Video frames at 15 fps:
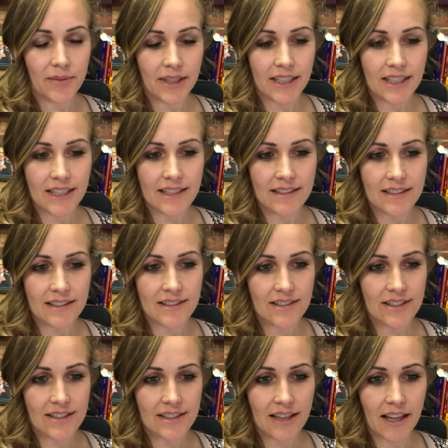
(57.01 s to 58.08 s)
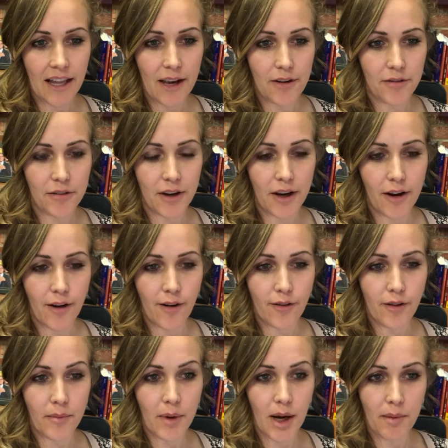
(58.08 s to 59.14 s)
But this is just the life
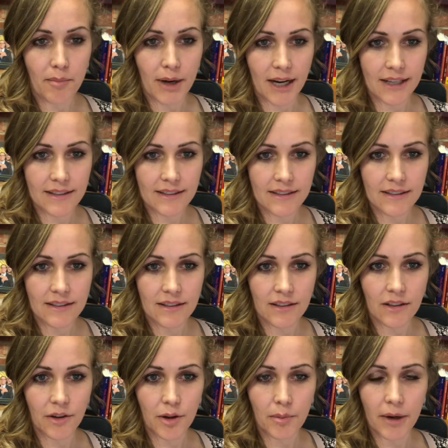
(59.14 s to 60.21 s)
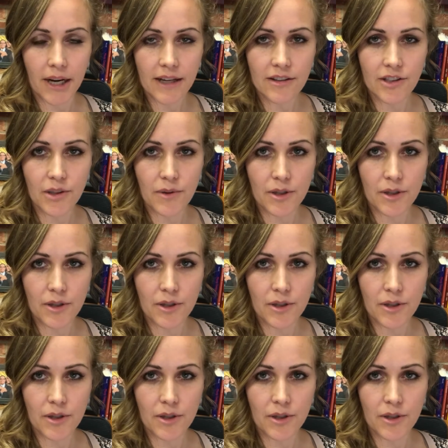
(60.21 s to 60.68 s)
of a mom boss you're the boss,